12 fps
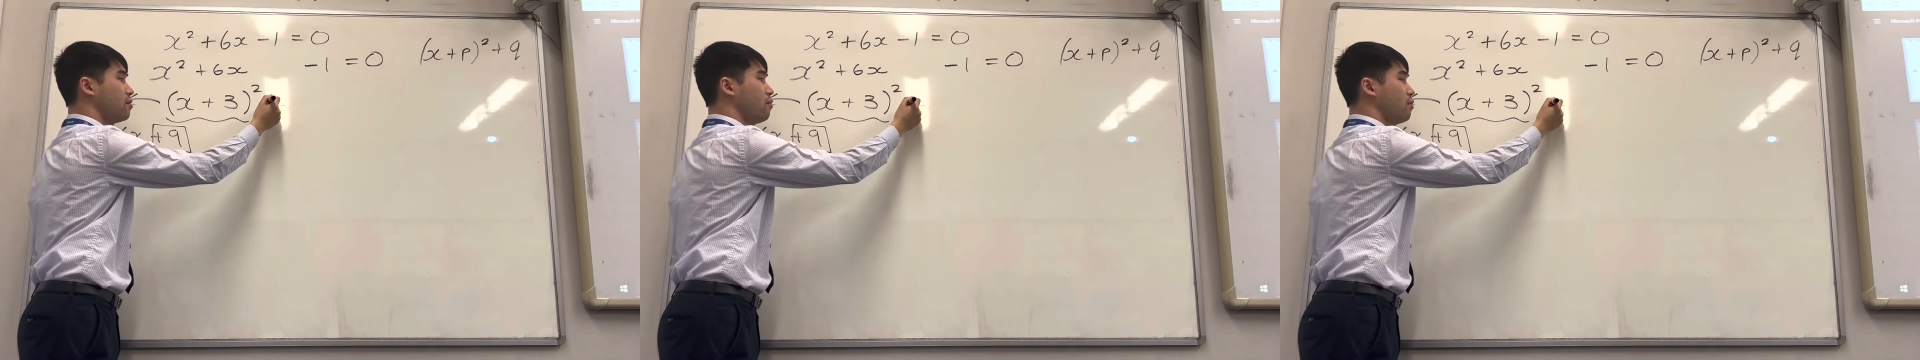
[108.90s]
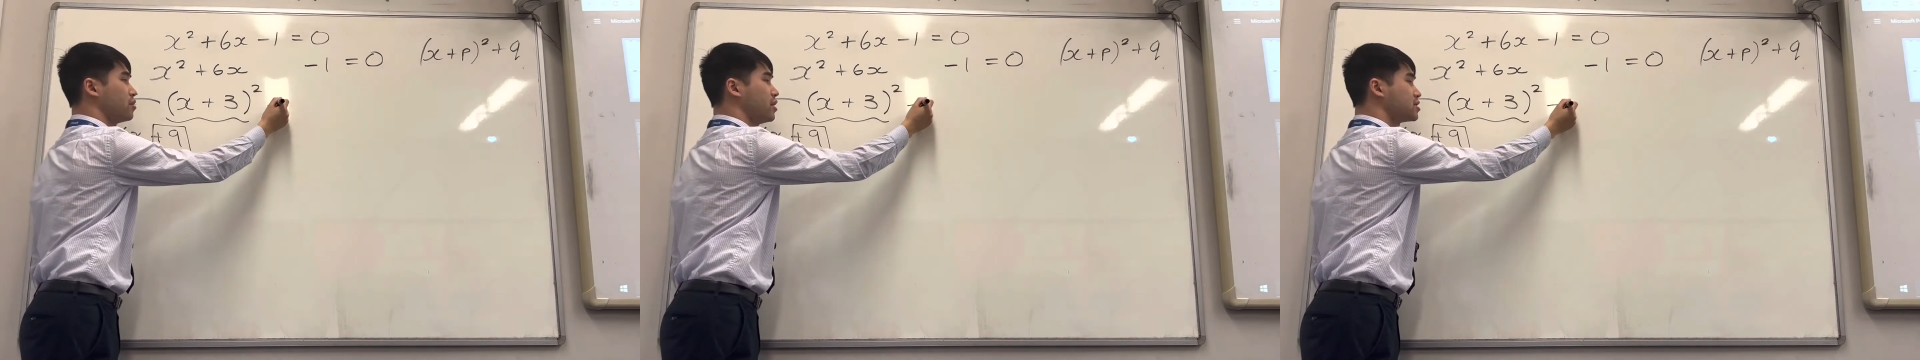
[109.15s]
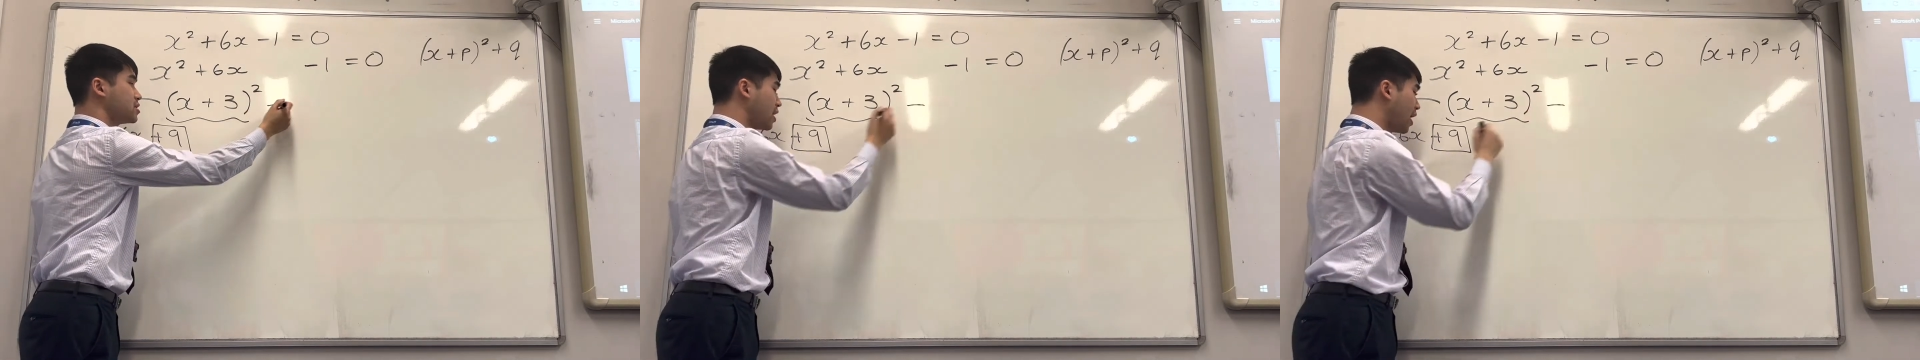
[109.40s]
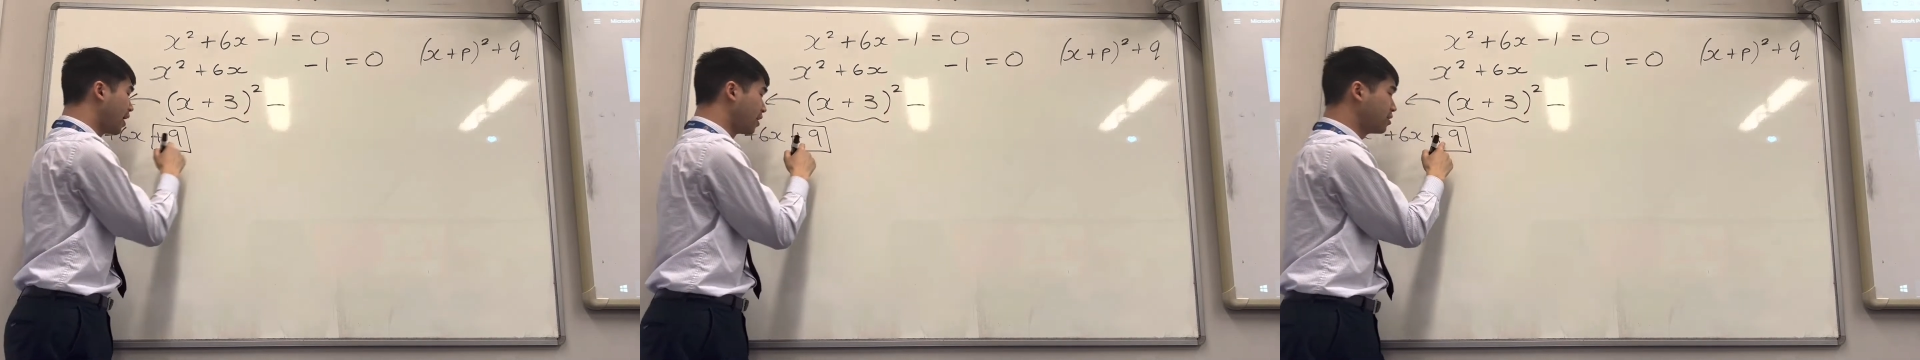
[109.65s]
well, this
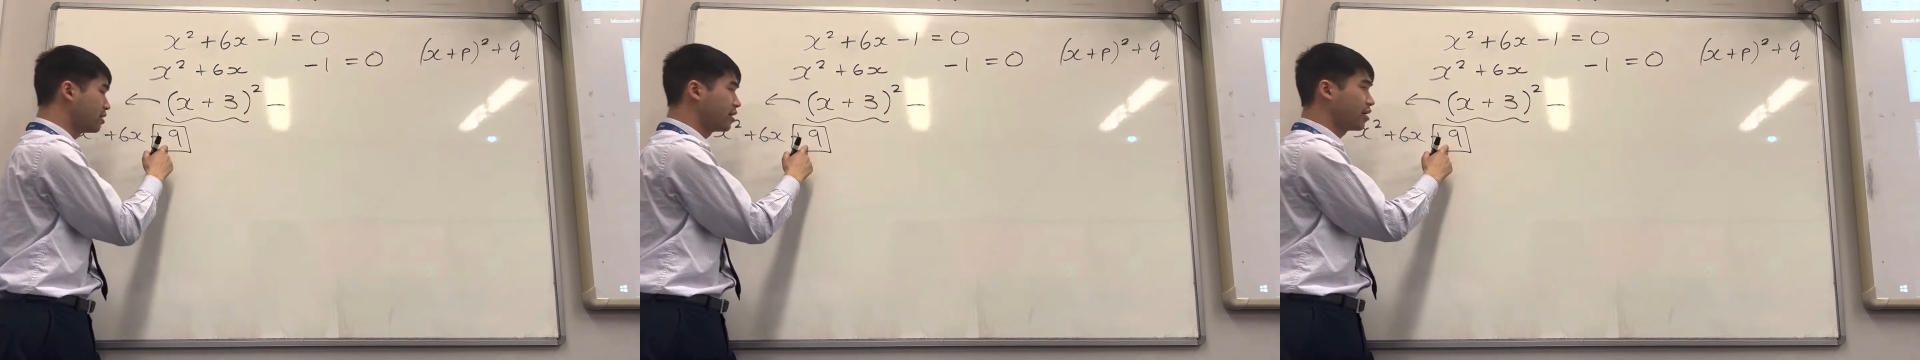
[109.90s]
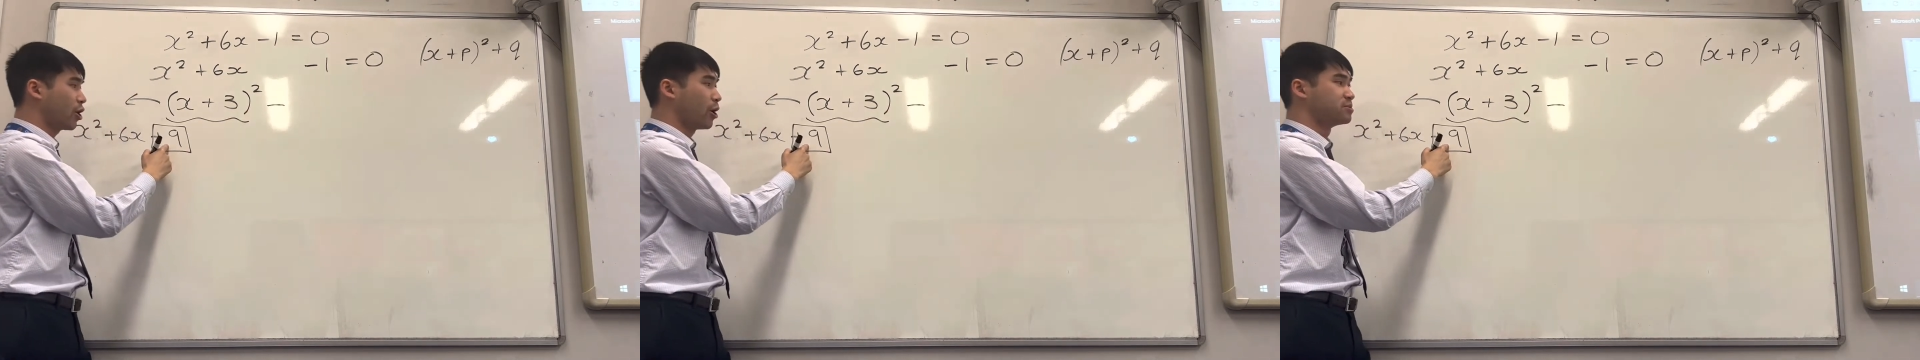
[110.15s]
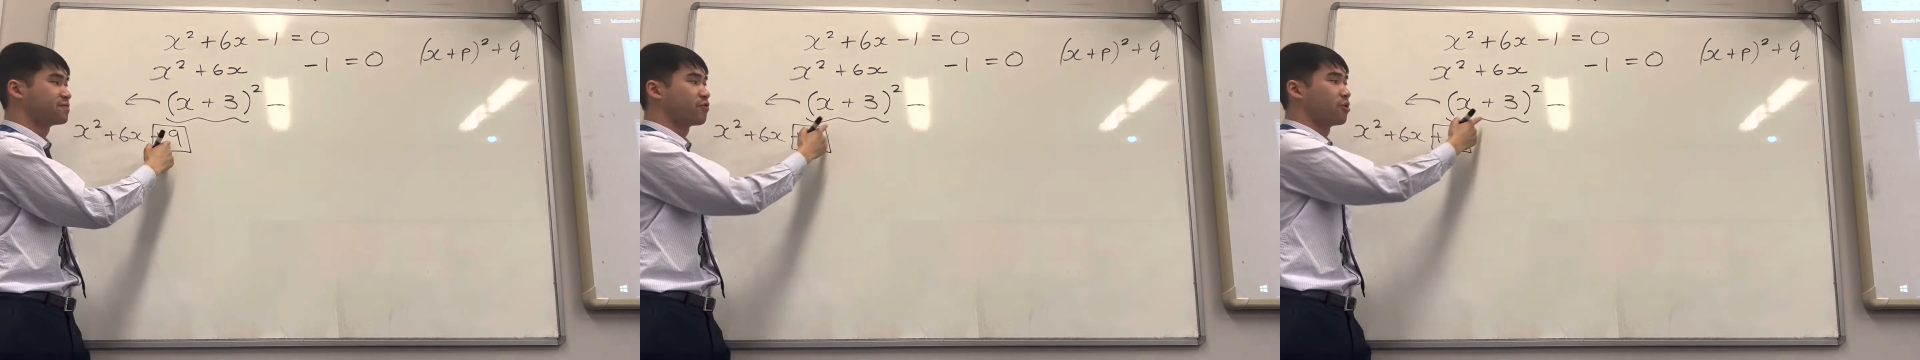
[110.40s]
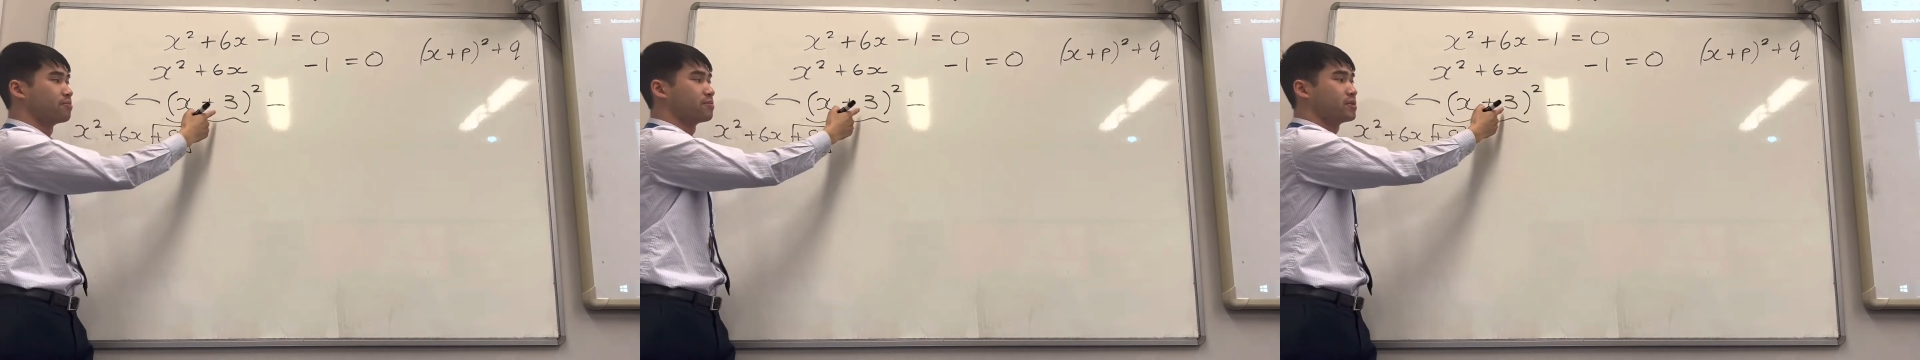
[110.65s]
9 comes
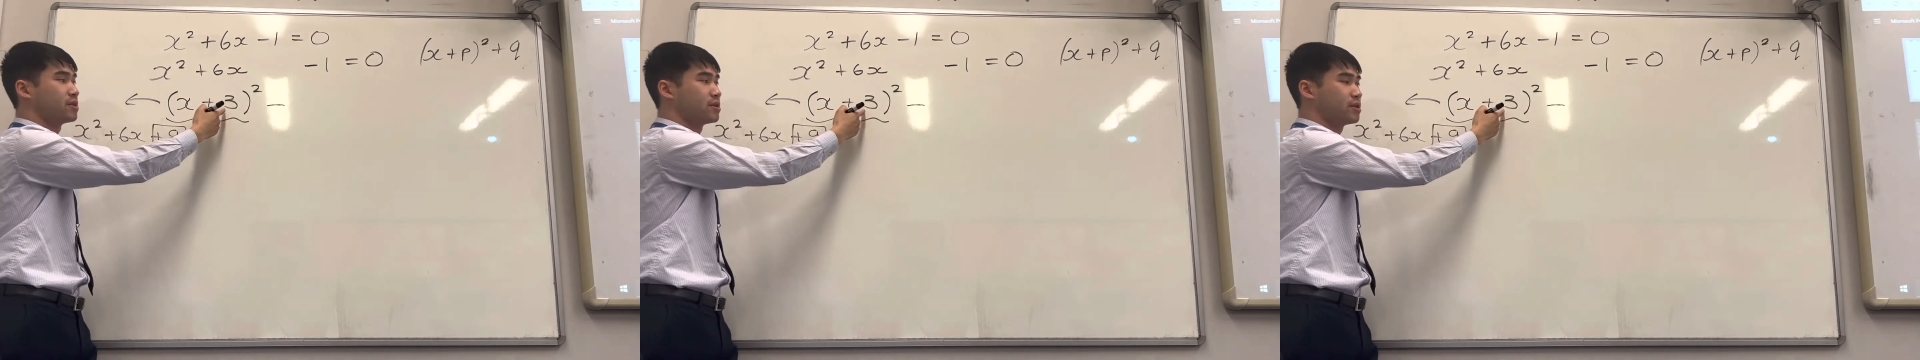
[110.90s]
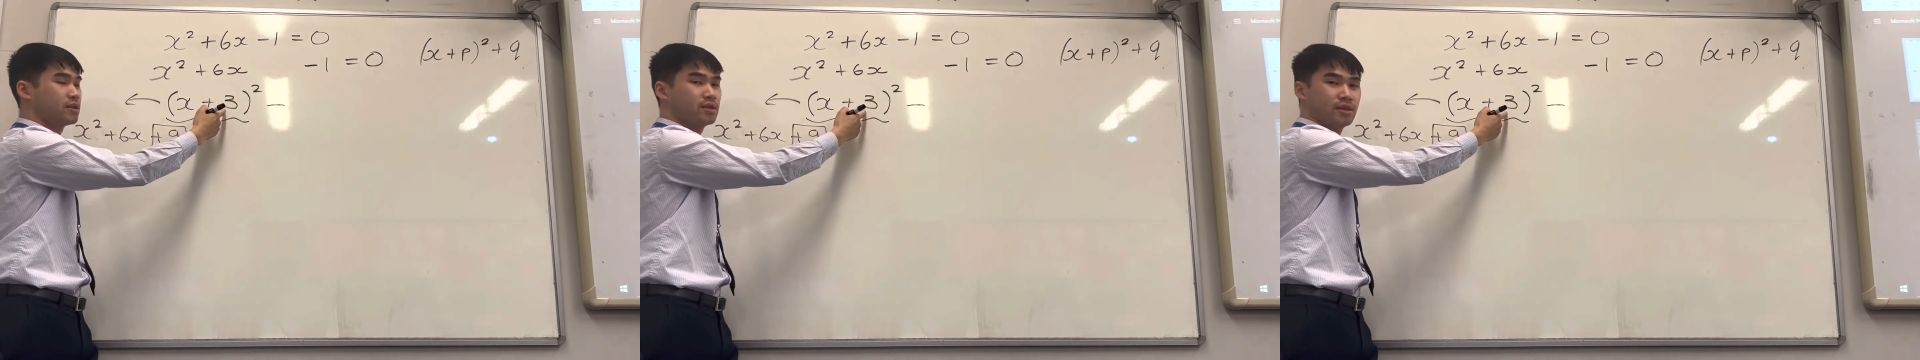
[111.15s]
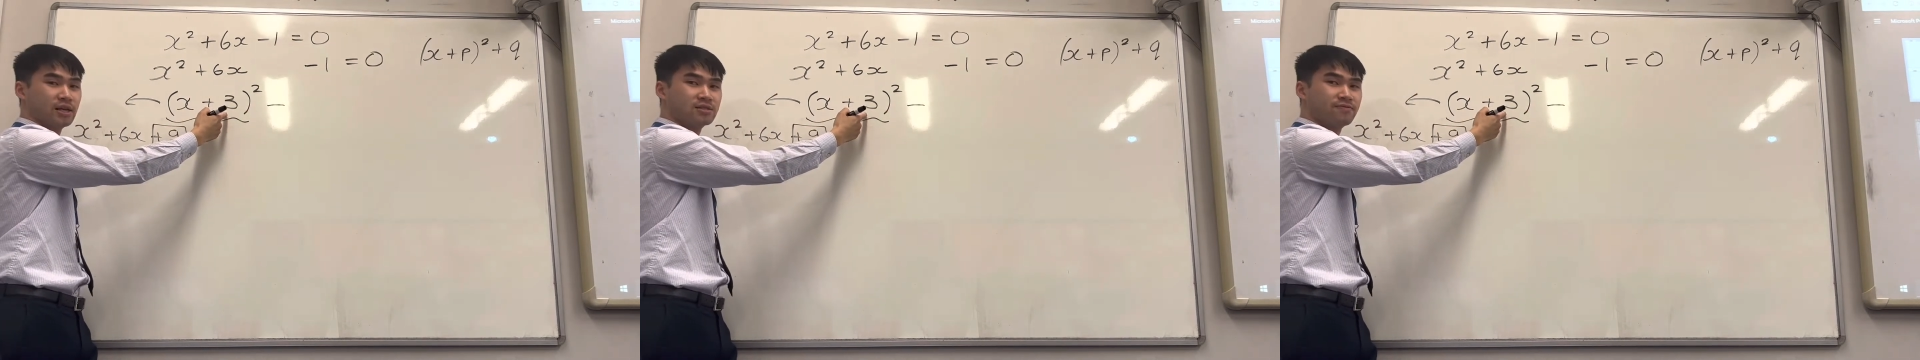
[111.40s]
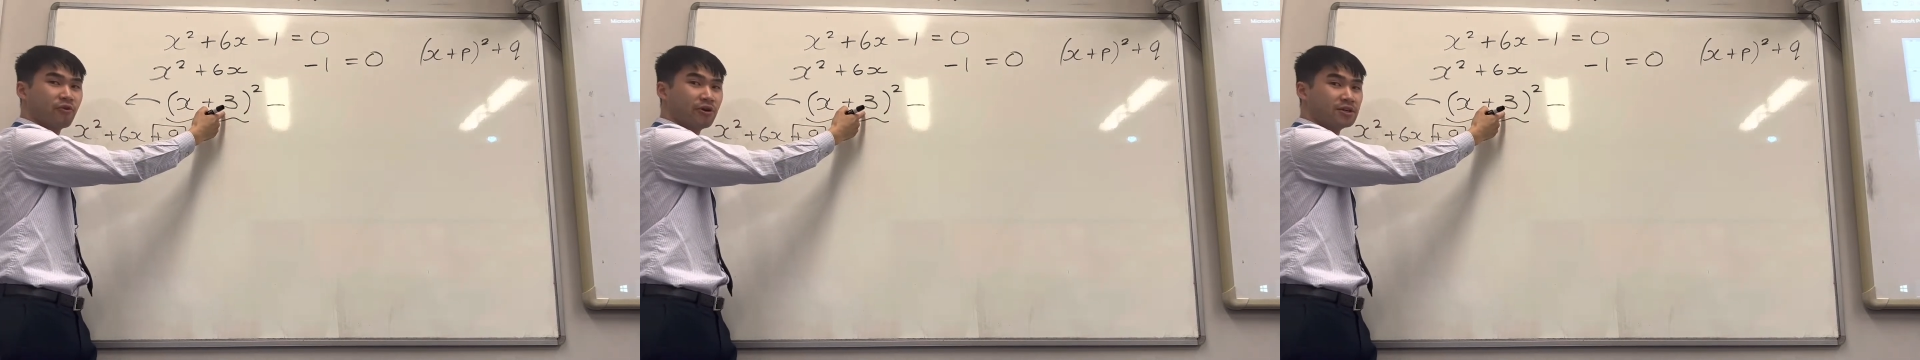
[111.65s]
from this
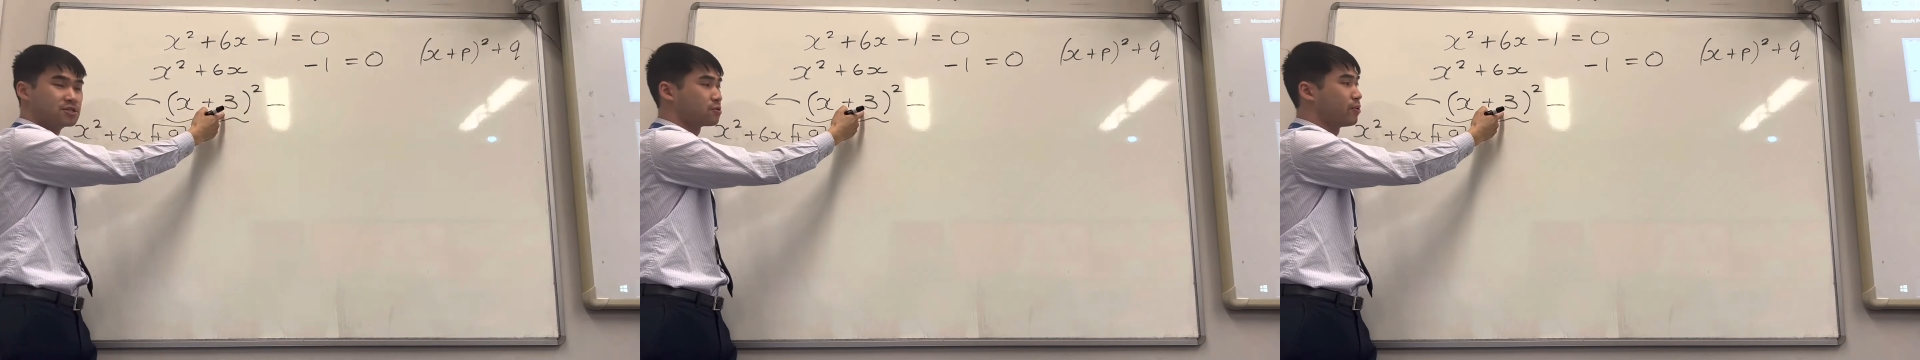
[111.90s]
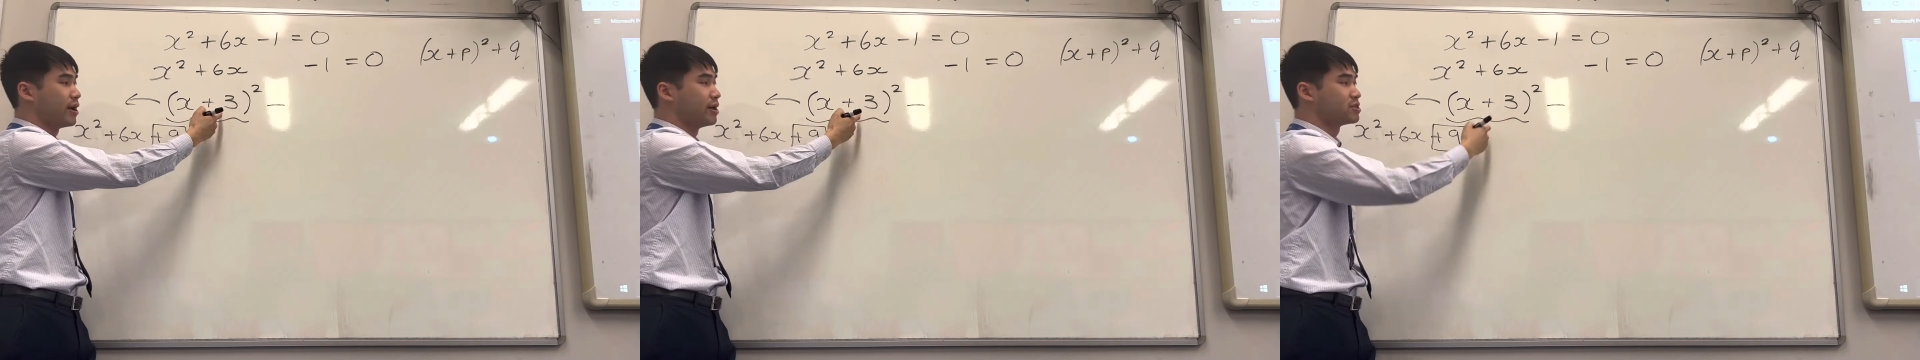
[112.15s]
3 squared.